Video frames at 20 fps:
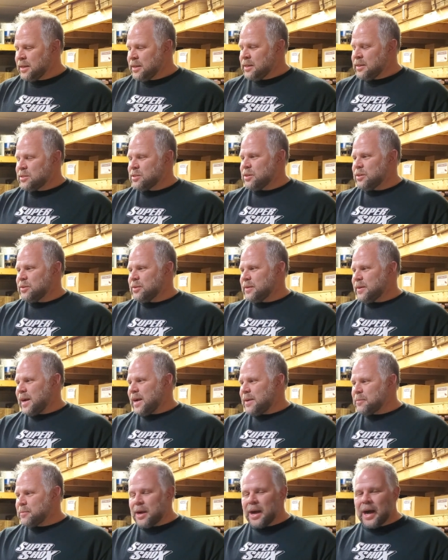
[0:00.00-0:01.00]
So
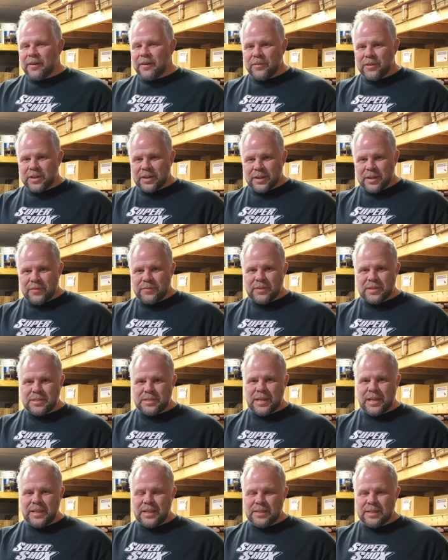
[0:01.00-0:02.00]
I'm confident enough to
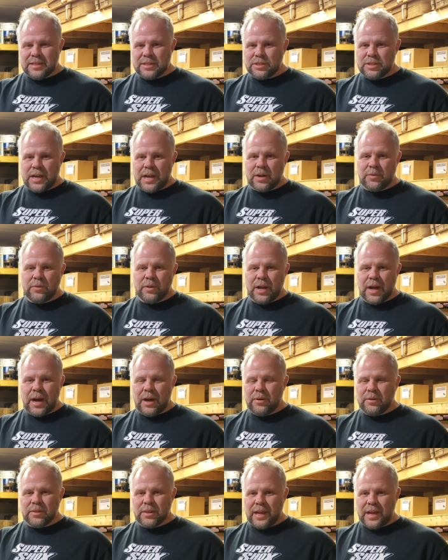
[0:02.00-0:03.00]
say that this shock will
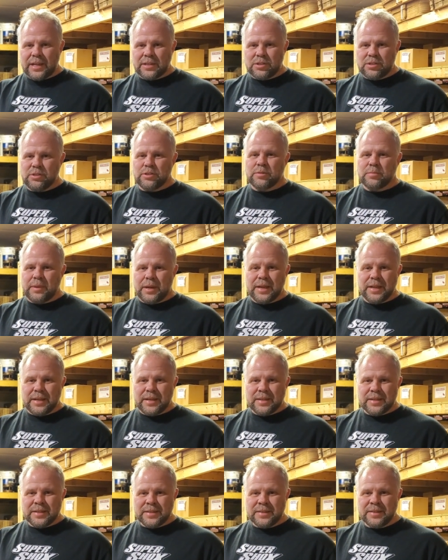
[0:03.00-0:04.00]
outlast your
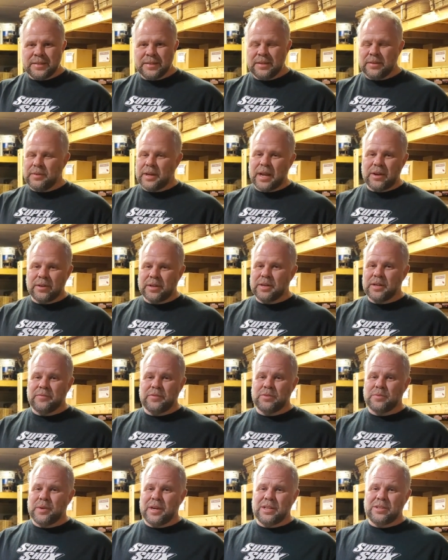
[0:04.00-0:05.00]
bike. I don't care if
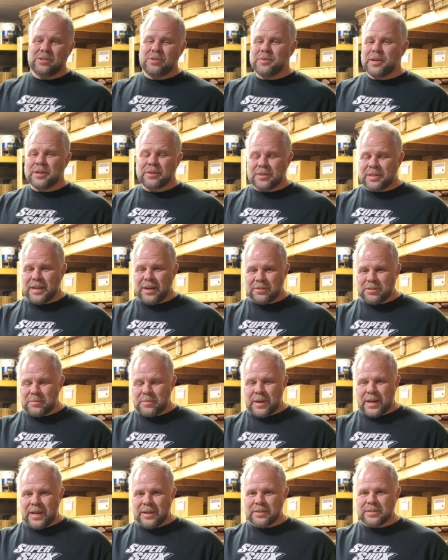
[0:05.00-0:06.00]
you ride 200,000
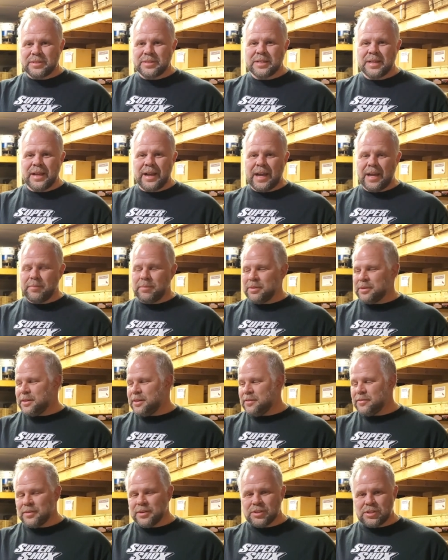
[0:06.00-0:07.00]
miles, I
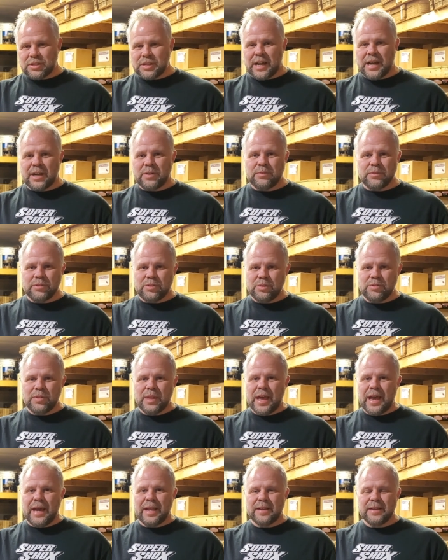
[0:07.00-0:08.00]
believe this shock will do
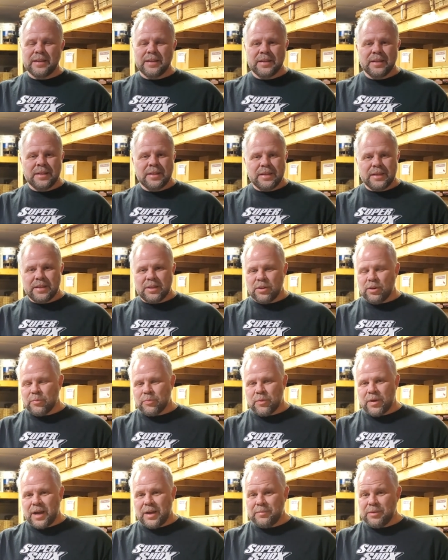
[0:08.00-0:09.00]
that. And no
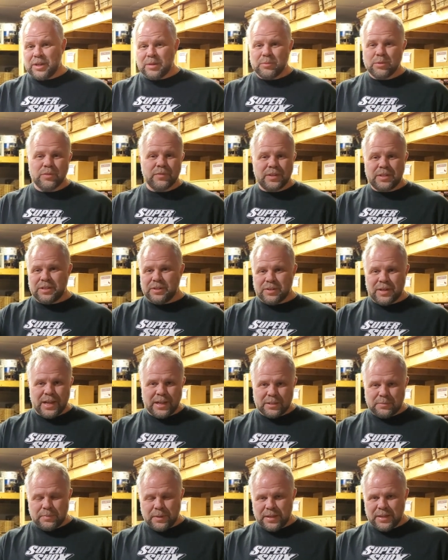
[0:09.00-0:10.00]
problem, you can move it to your
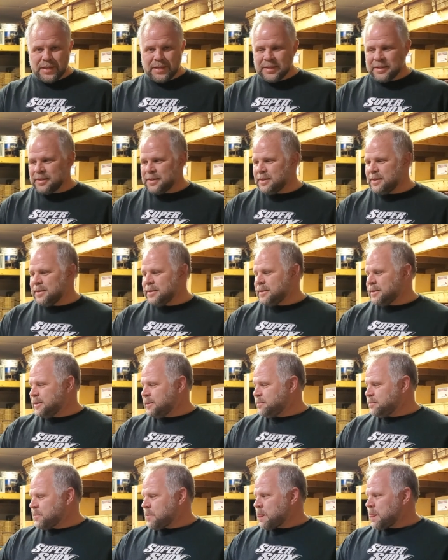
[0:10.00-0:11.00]
next bike
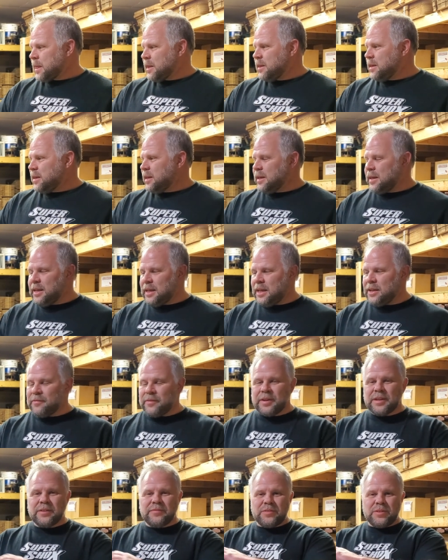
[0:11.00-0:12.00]

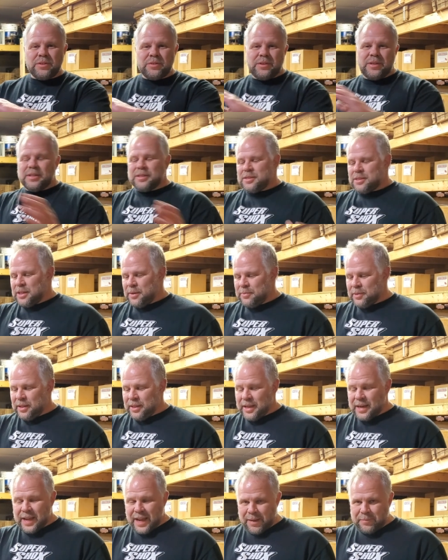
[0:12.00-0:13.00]
even if there is something
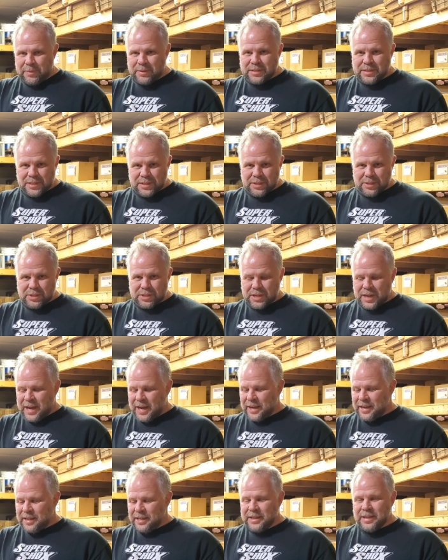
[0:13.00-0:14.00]
that happens to the
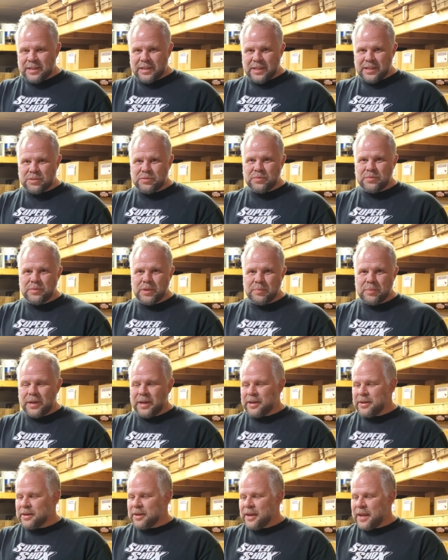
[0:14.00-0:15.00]
shock and it needs
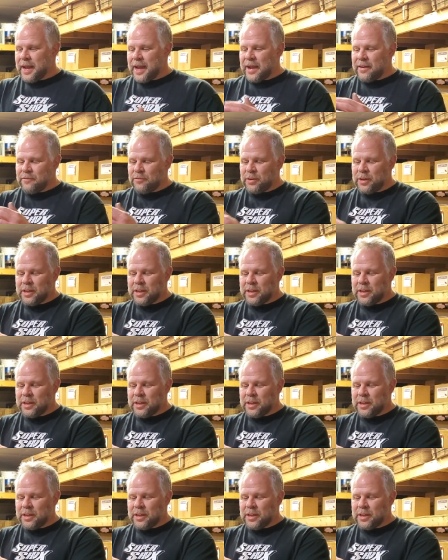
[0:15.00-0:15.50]
repair, every